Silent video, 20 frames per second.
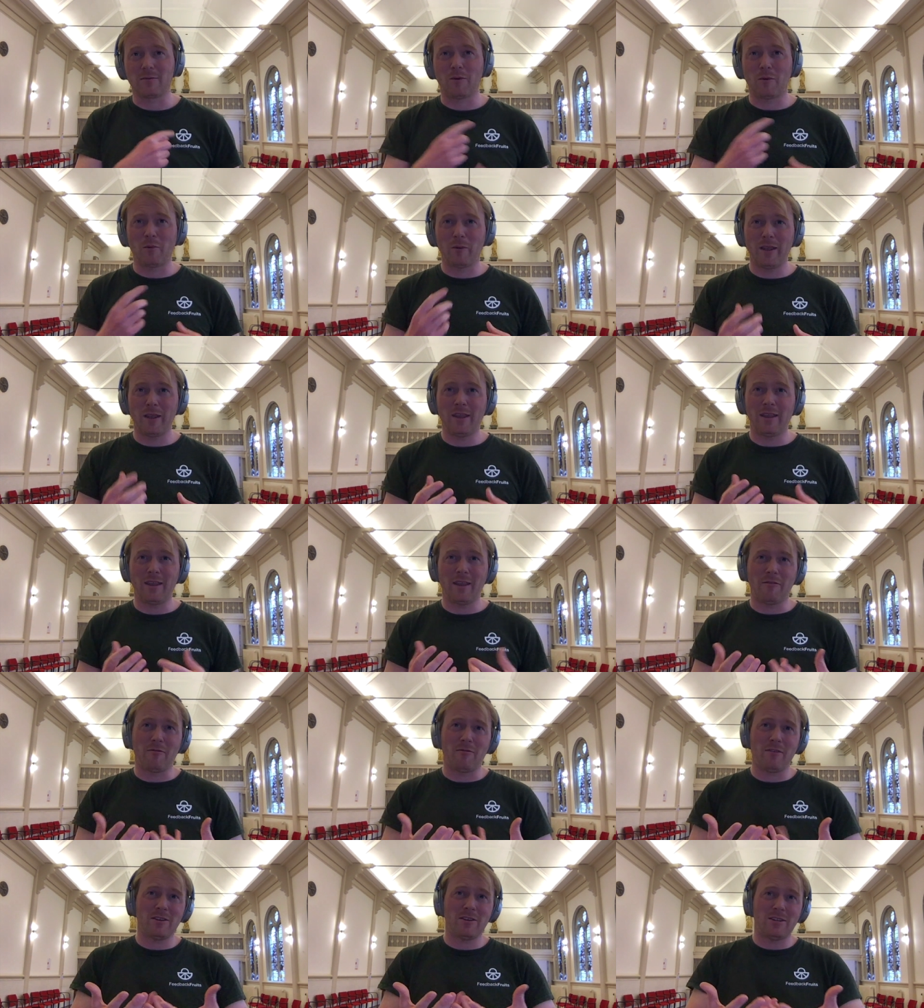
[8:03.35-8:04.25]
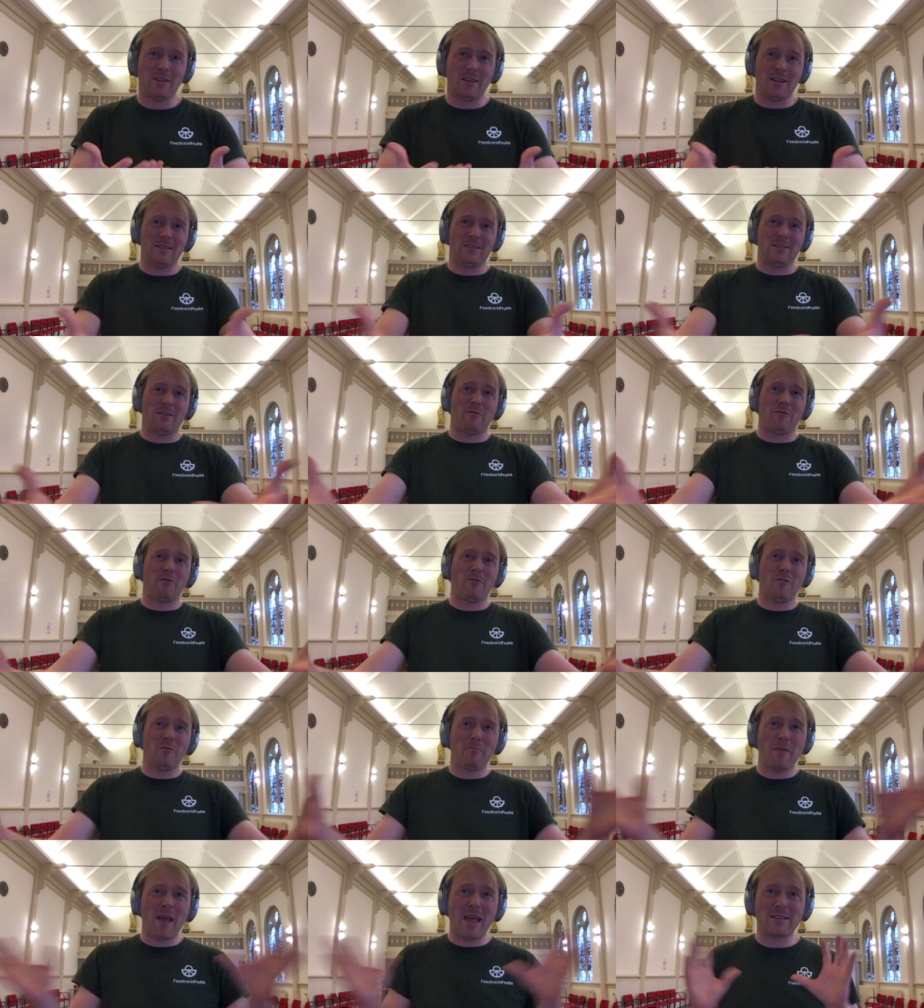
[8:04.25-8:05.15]
What we envision is a
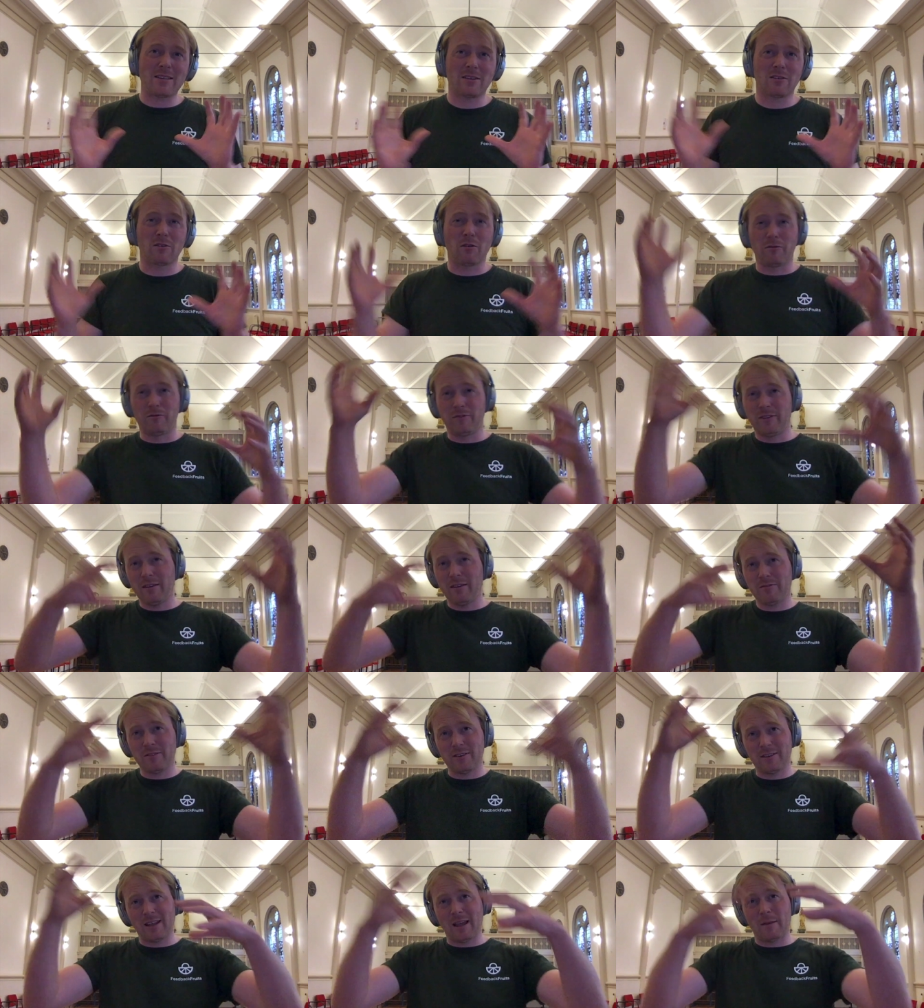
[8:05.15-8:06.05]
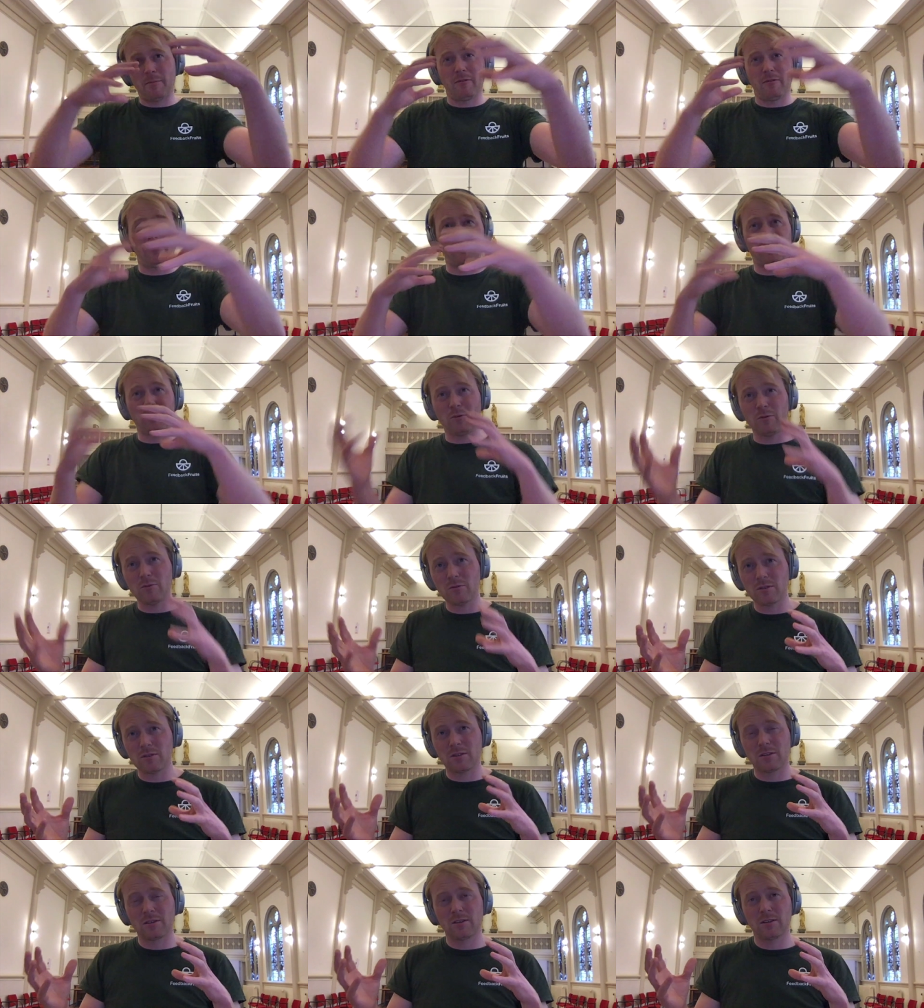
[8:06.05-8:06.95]
fruit basket of different types of
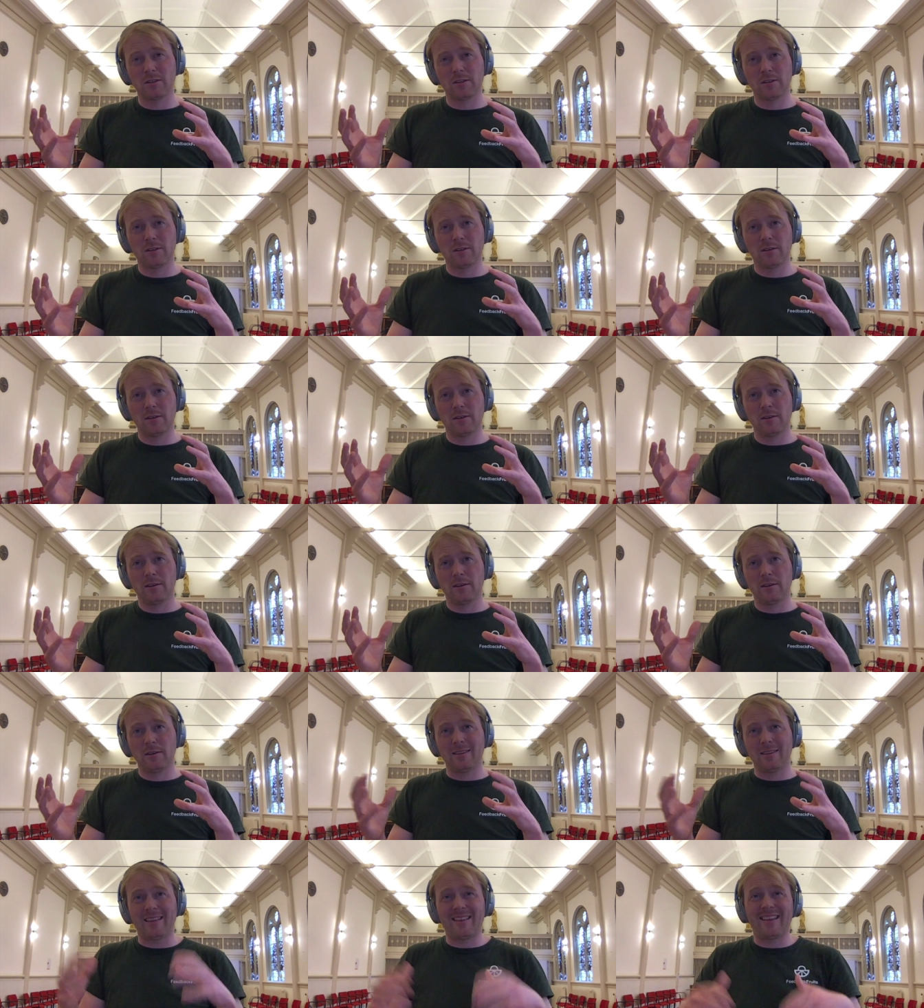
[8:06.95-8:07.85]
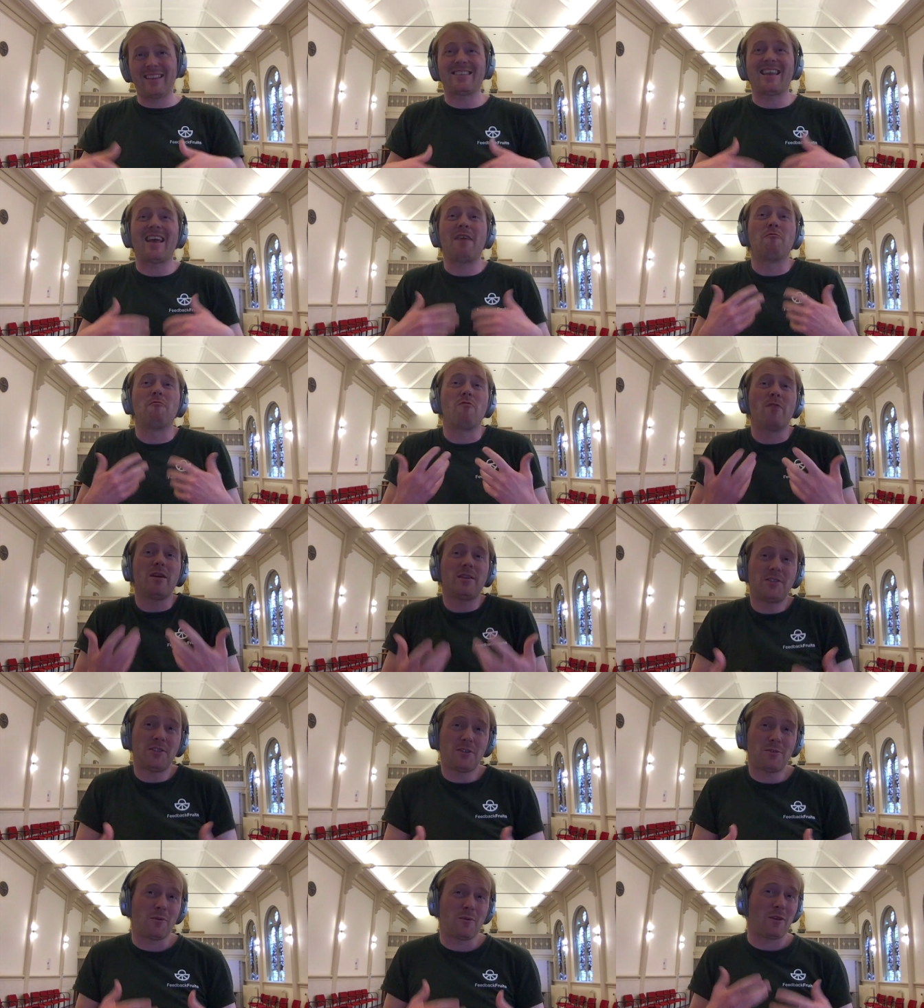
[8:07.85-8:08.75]
tools that is
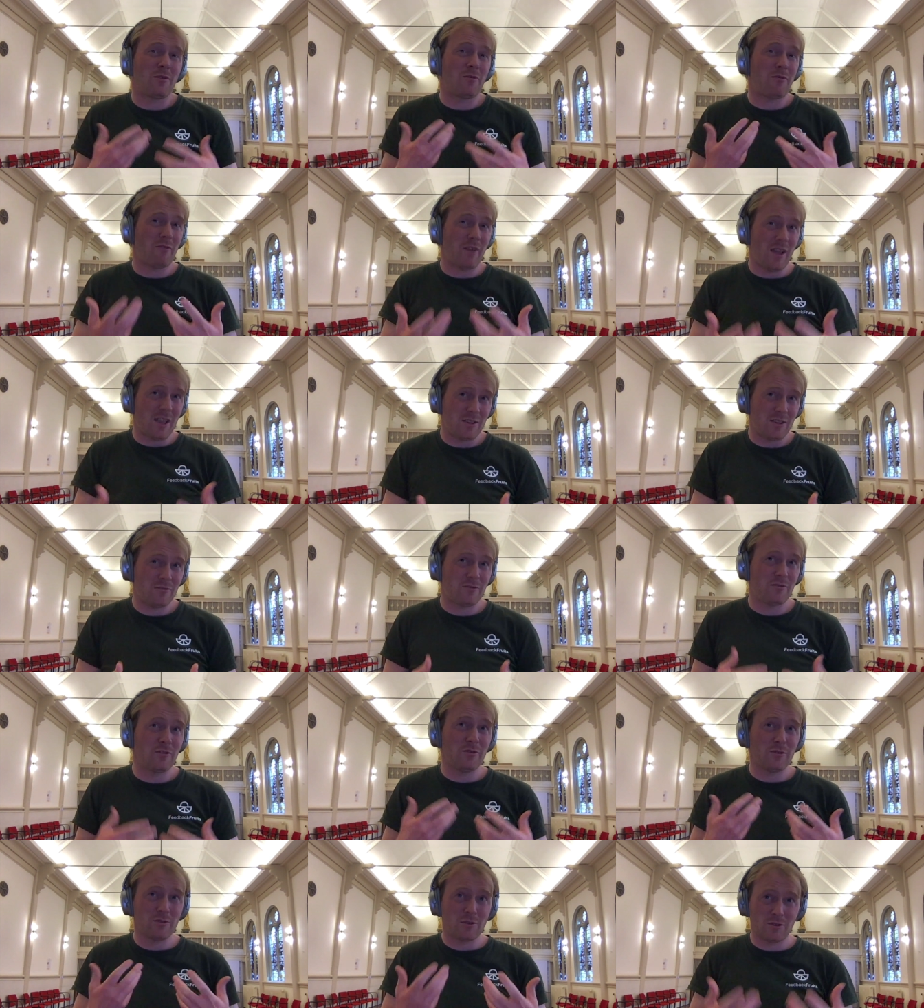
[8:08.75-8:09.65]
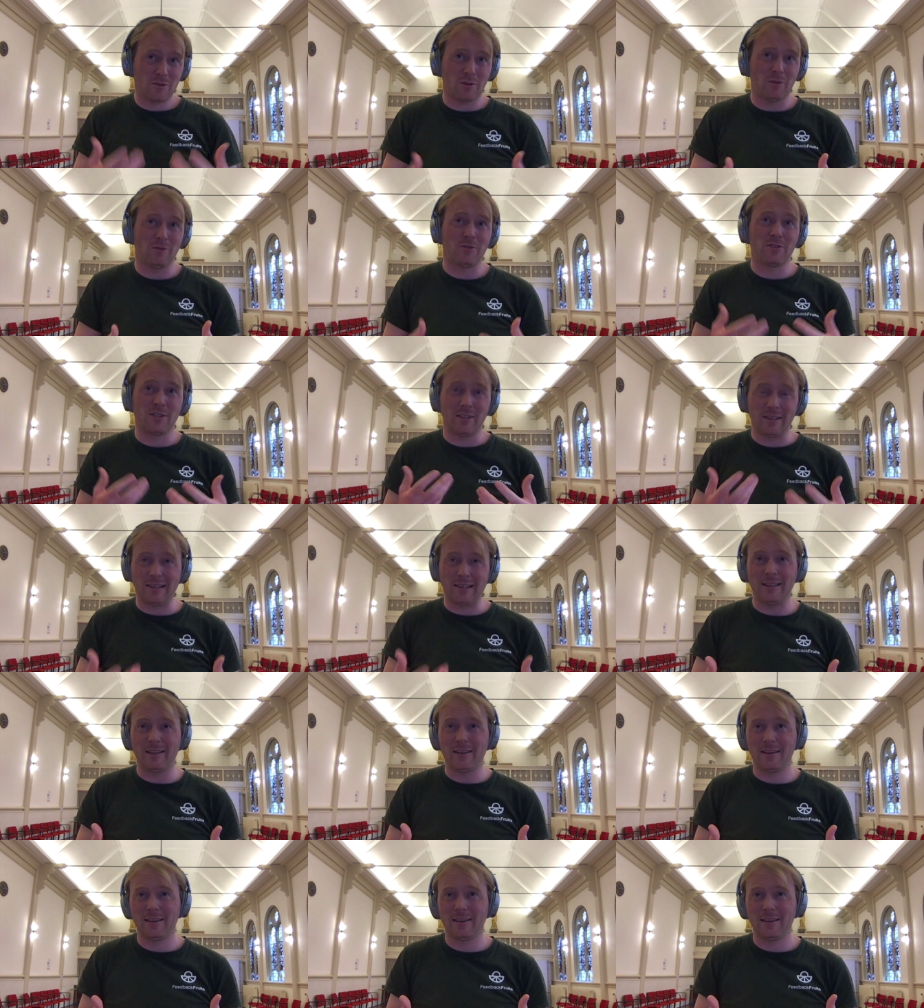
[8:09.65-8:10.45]
enriched with fresh fruits constantly.